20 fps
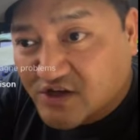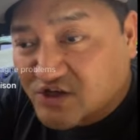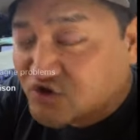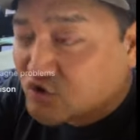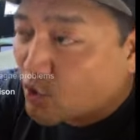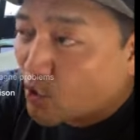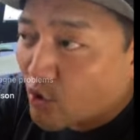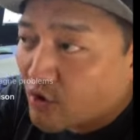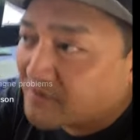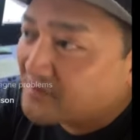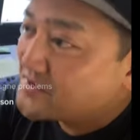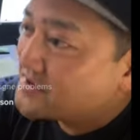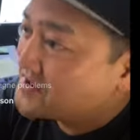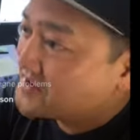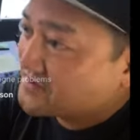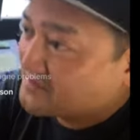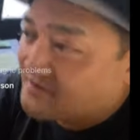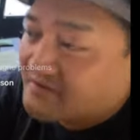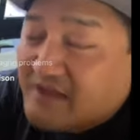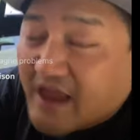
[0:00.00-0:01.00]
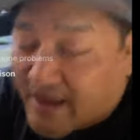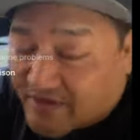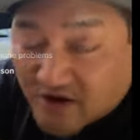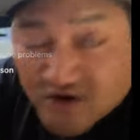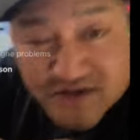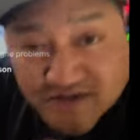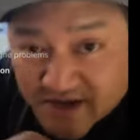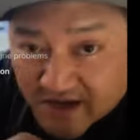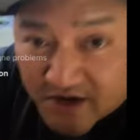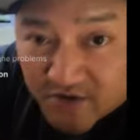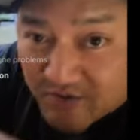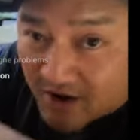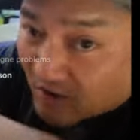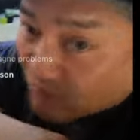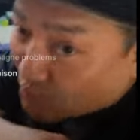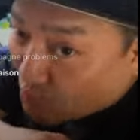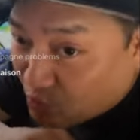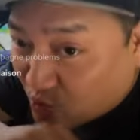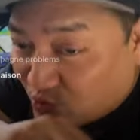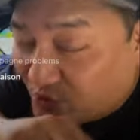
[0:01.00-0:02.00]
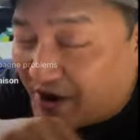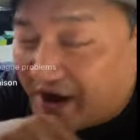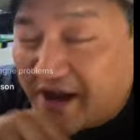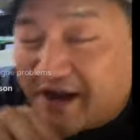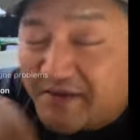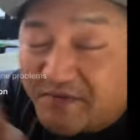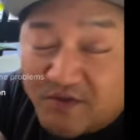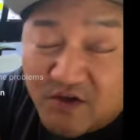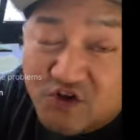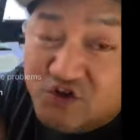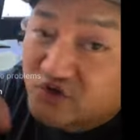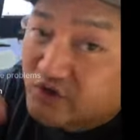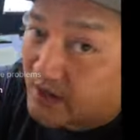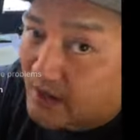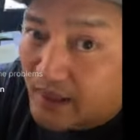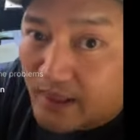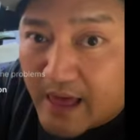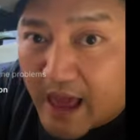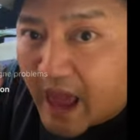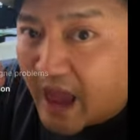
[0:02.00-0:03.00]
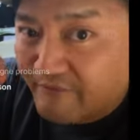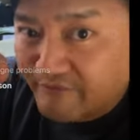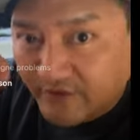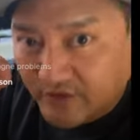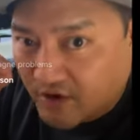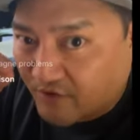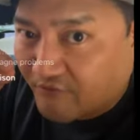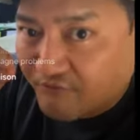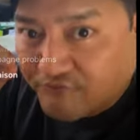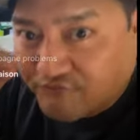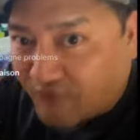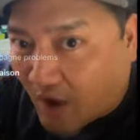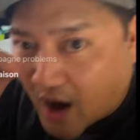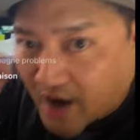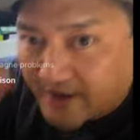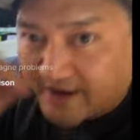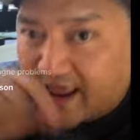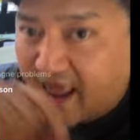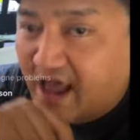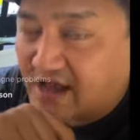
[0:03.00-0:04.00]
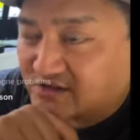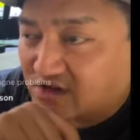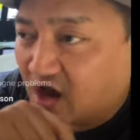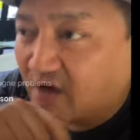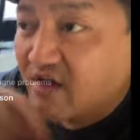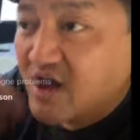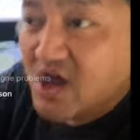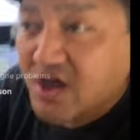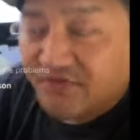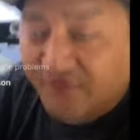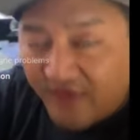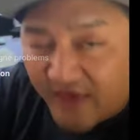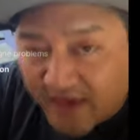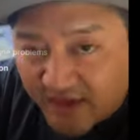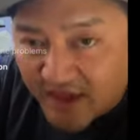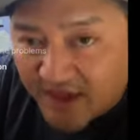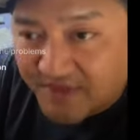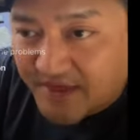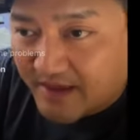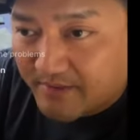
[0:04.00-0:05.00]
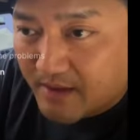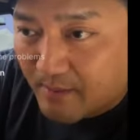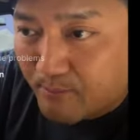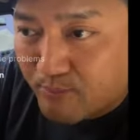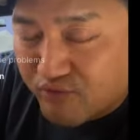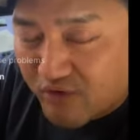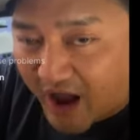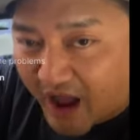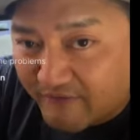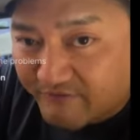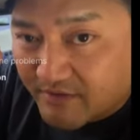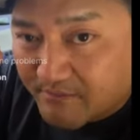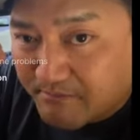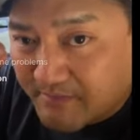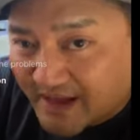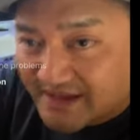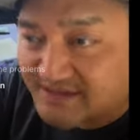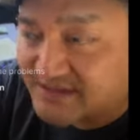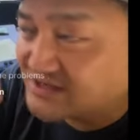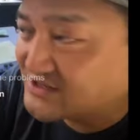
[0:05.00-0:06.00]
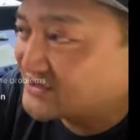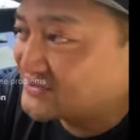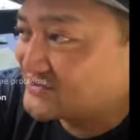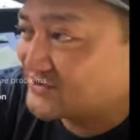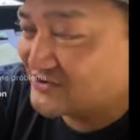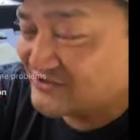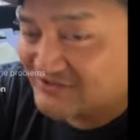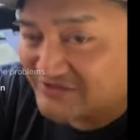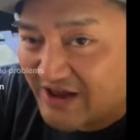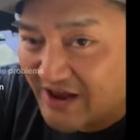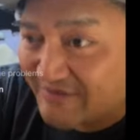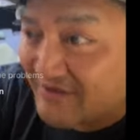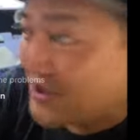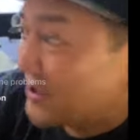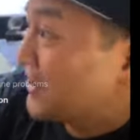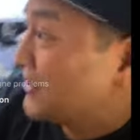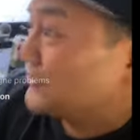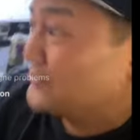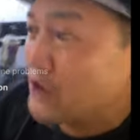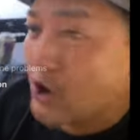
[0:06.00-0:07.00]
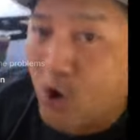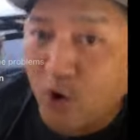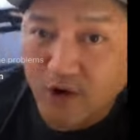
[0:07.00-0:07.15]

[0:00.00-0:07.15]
Discord. And they're sitting around reading this shit, laughing their fucking ass off, thinking that private messages are safe.